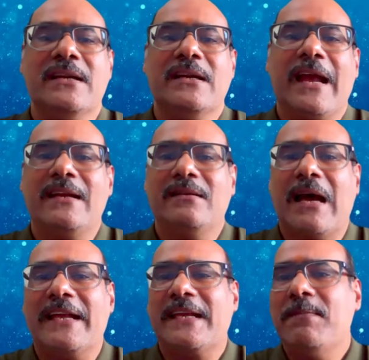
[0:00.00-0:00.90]
And
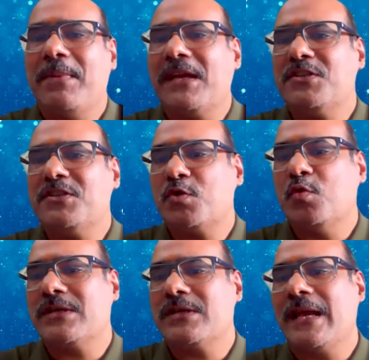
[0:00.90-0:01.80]
I can pick and
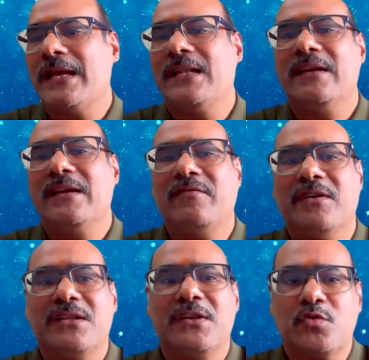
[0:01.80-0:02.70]
choose, and I can then
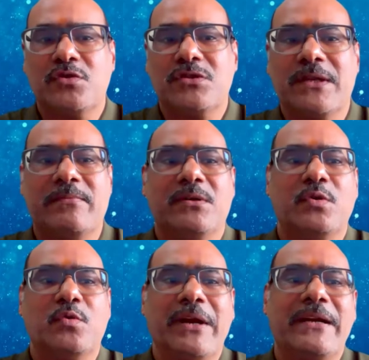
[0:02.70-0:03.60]
further use them
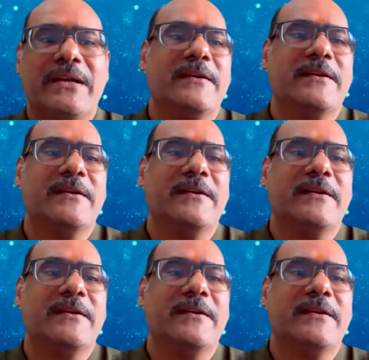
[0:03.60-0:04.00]
to rate it